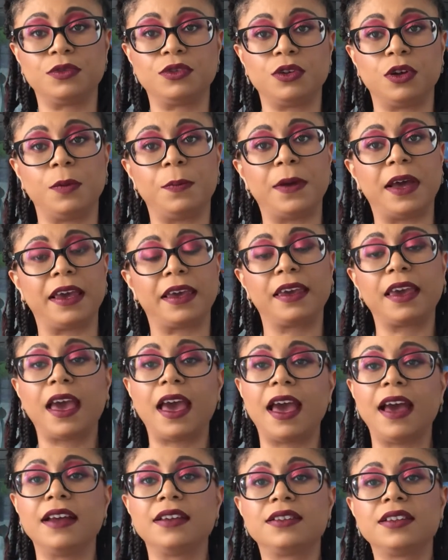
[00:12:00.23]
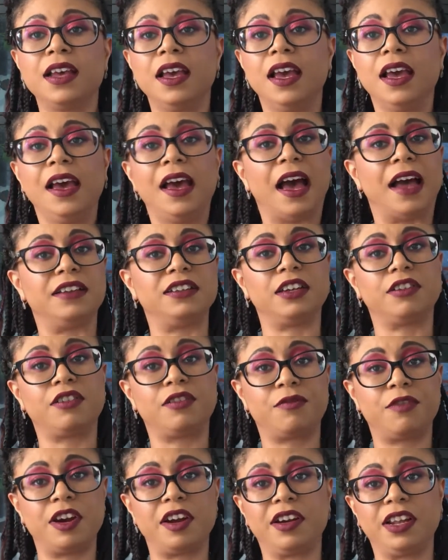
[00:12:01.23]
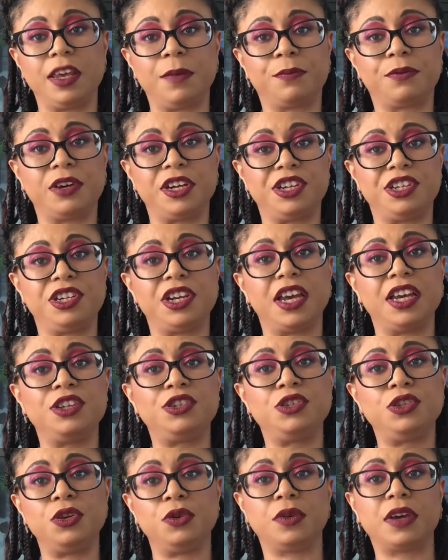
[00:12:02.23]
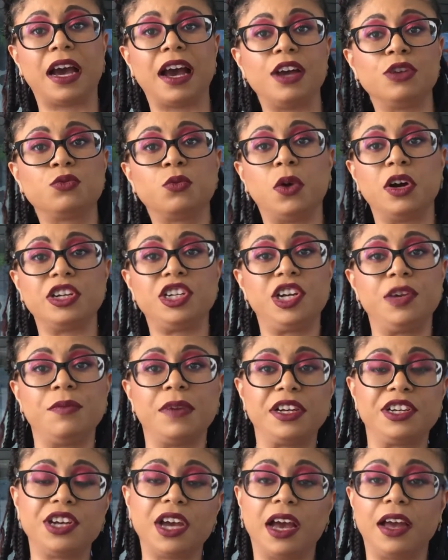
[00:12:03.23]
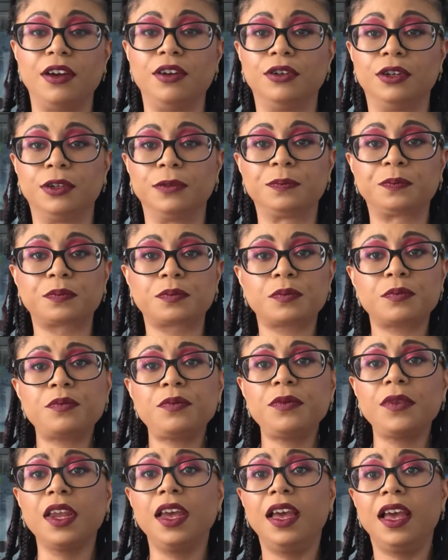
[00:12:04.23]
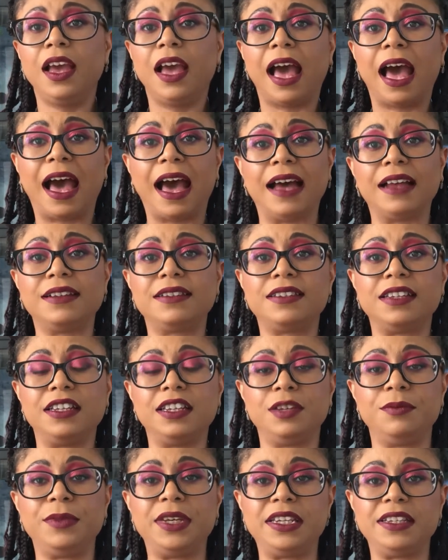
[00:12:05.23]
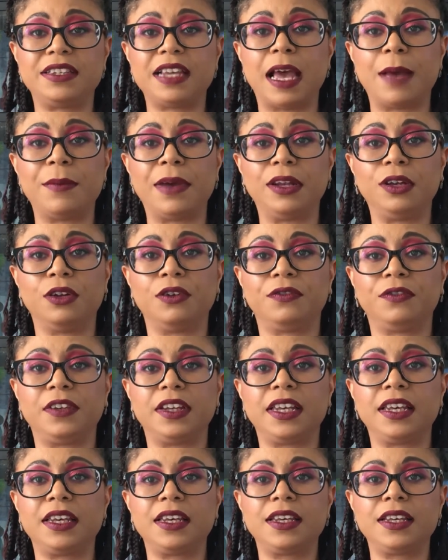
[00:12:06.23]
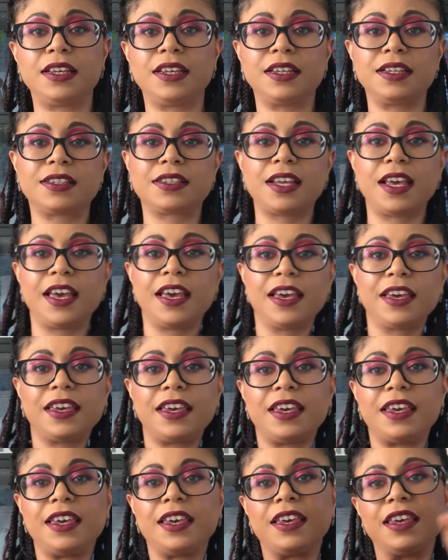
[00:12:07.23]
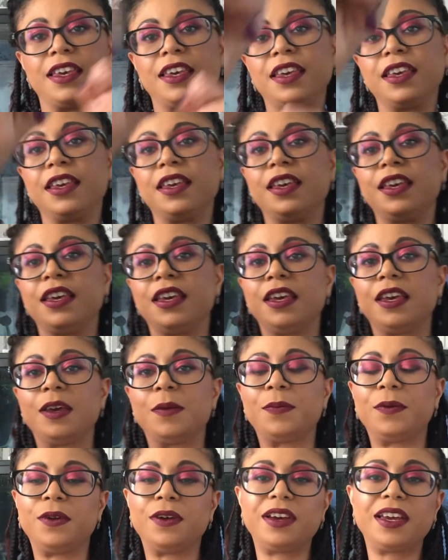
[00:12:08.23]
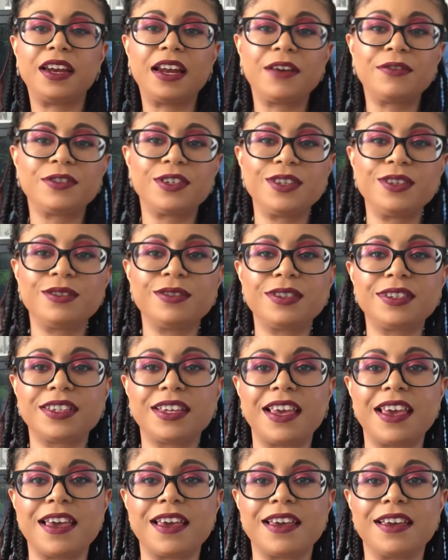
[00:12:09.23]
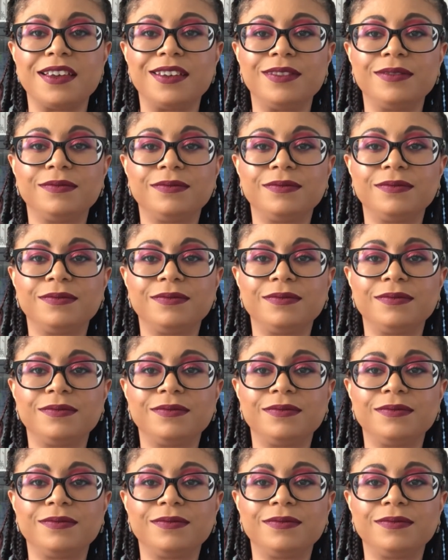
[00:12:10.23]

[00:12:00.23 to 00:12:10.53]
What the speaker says: up I get, and I really appreciate you guys watching my channel. And in the meantime, my lovelies, keep looking after your skin.